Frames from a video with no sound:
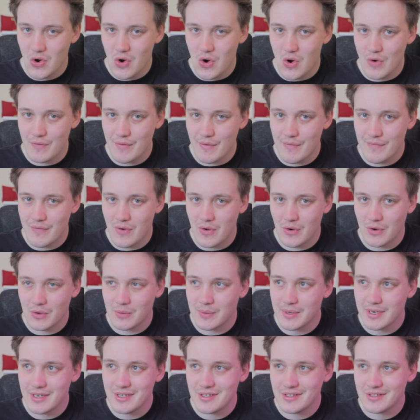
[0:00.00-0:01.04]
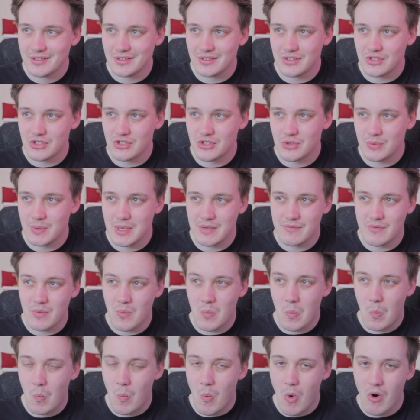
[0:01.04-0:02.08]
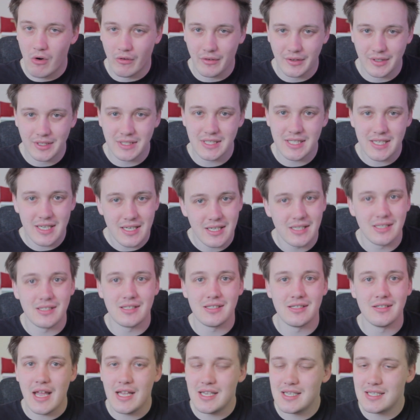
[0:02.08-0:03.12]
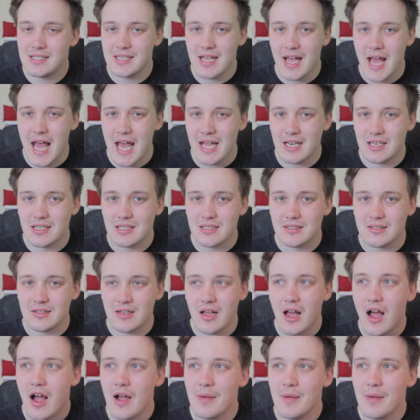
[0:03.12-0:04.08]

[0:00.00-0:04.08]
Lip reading: of a following to even warrant it a set.